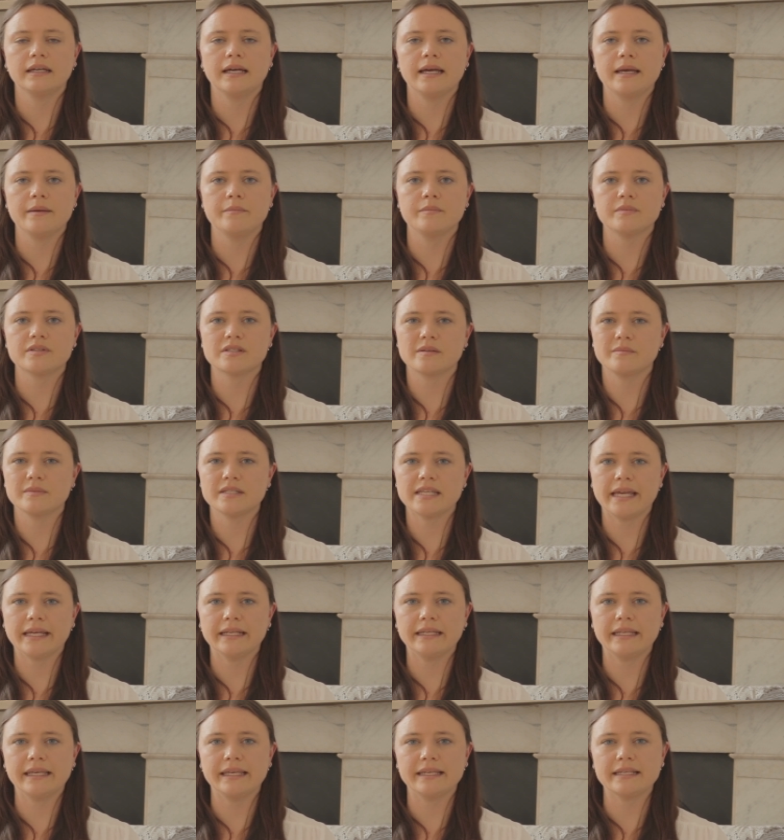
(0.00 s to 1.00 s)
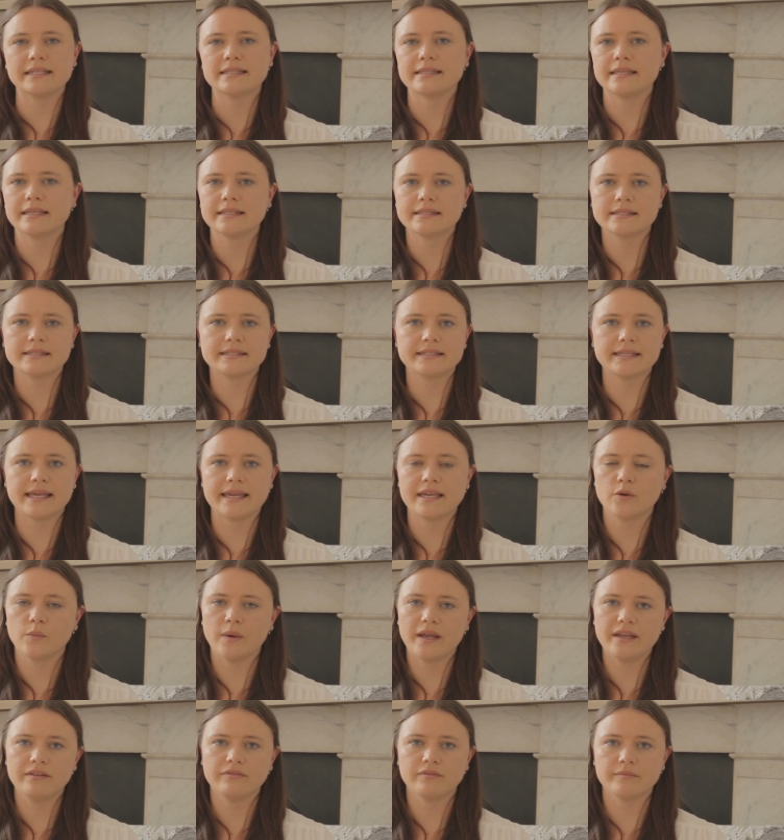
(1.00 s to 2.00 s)
um, some techniques, things to take
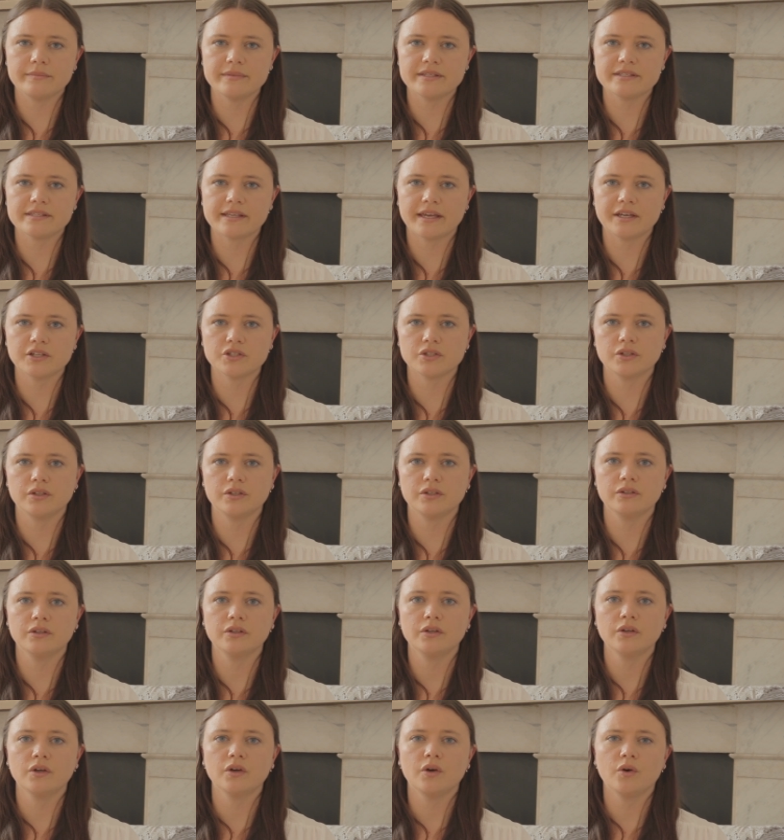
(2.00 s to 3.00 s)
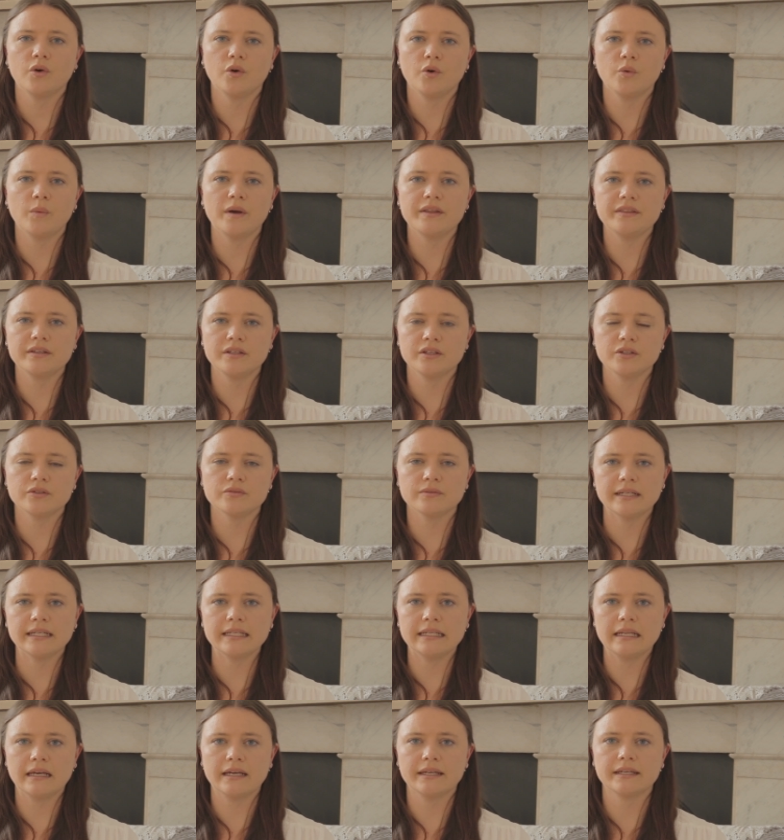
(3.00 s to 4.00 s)
away from the session, or whether you'd
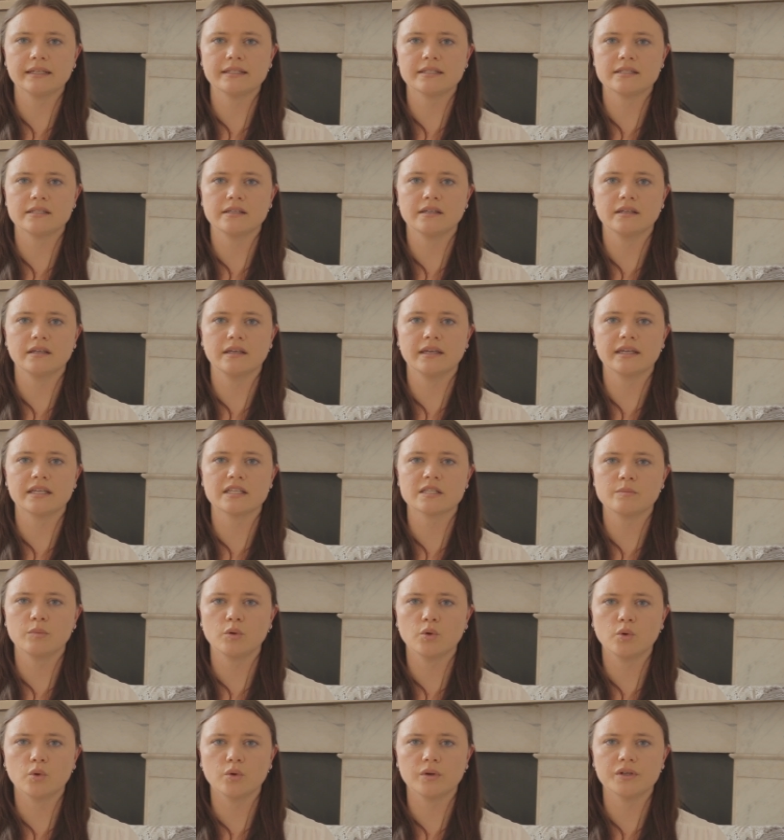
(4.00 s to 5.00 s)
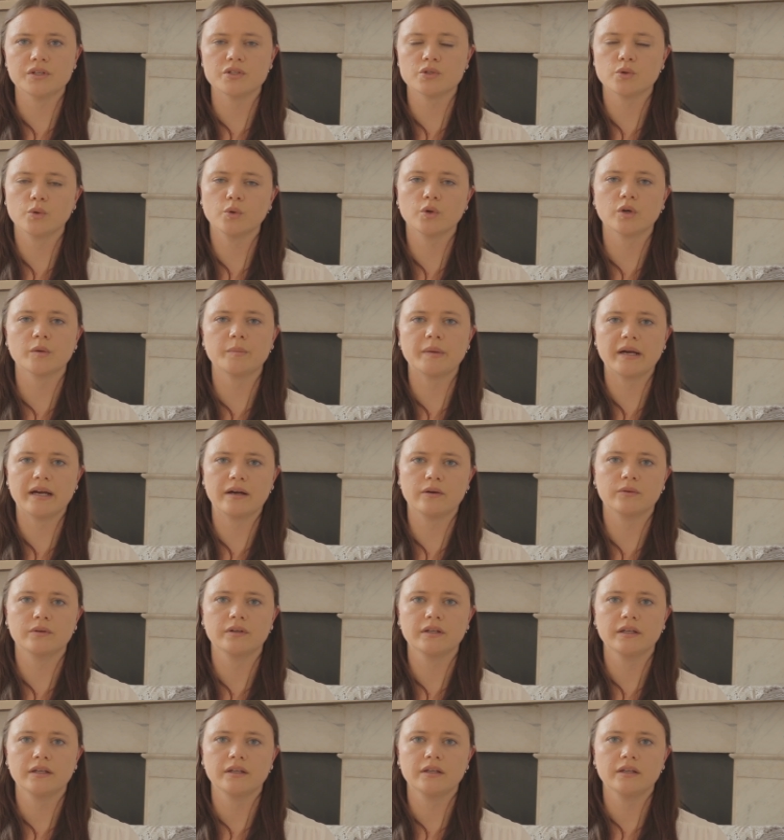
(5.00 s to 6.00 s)
really like to explore and talk about
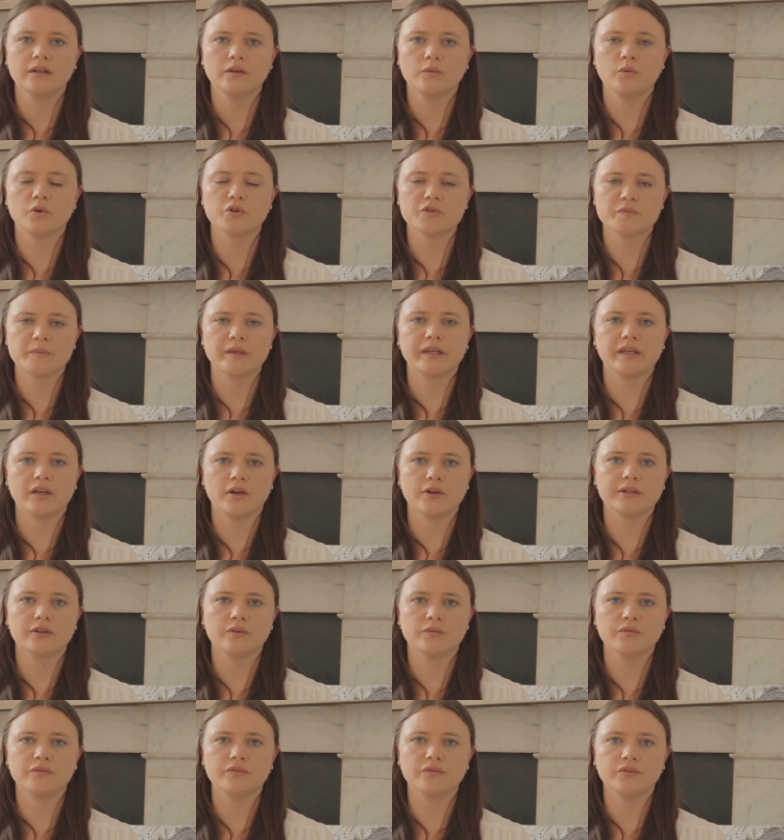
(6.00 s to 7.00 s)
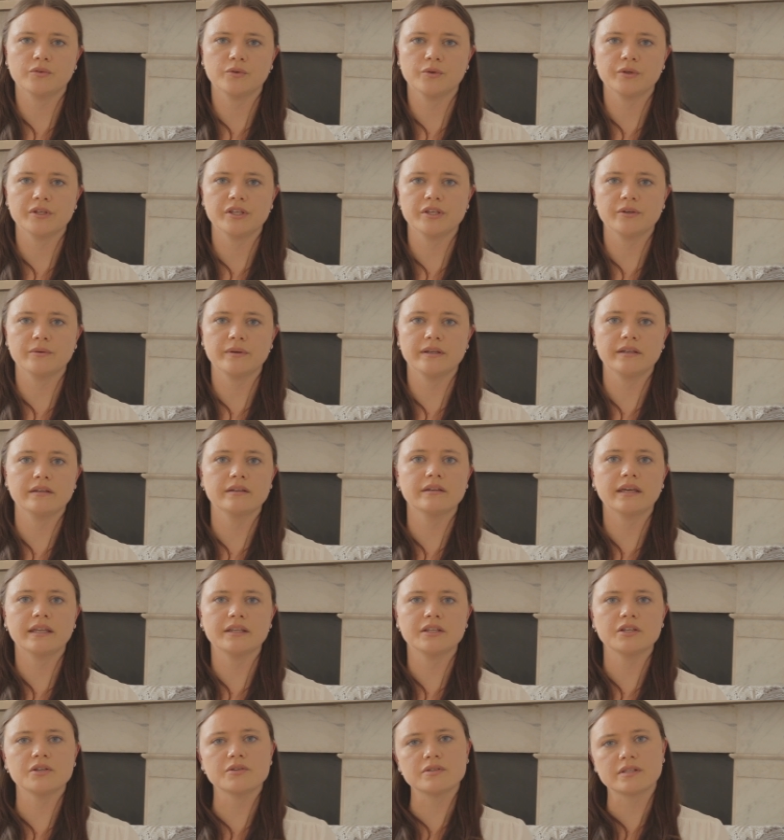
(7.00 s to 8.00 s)
what's been going on for you, and,
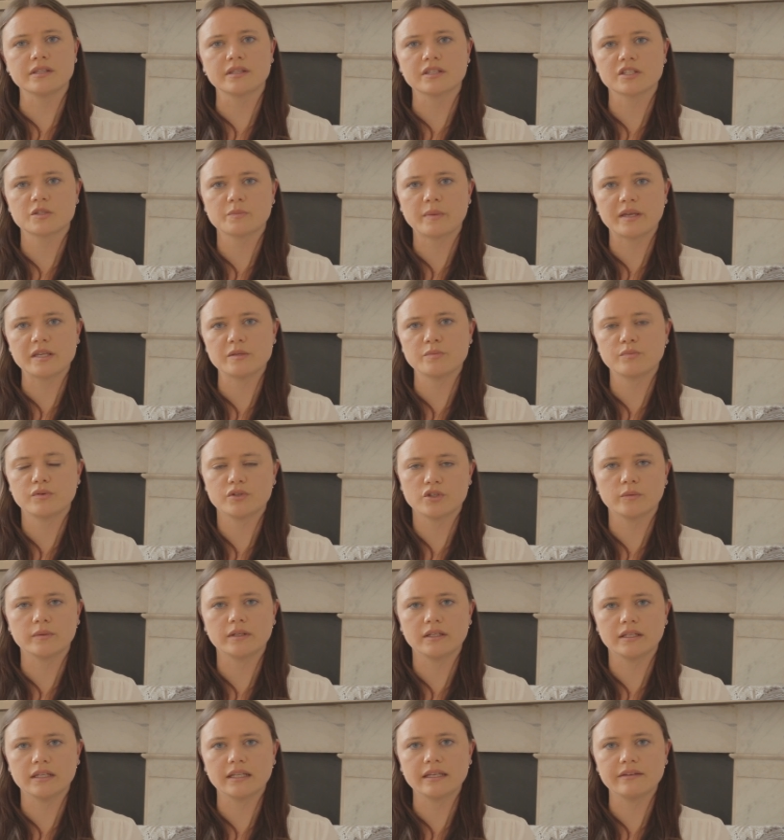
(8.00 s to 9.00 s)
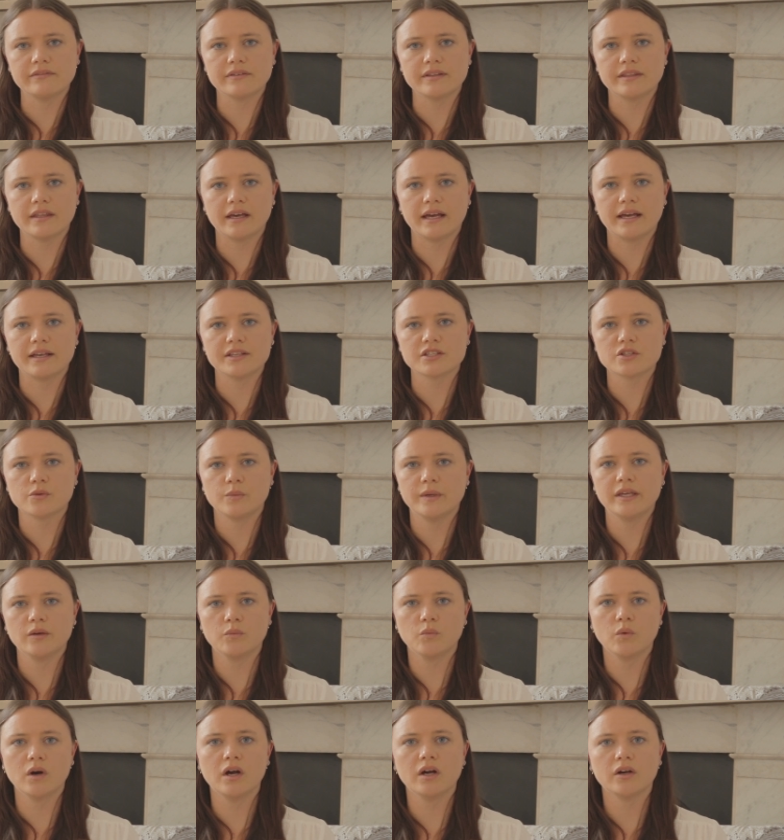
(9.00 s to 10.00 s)
and using the space predominantly for that, so we
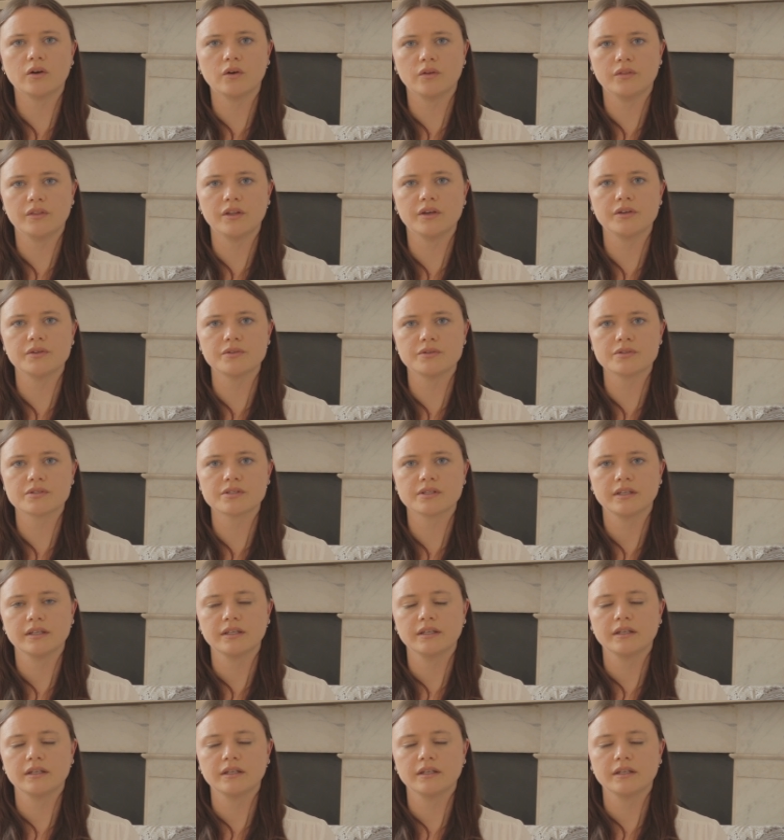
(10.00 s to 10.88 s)
can work on those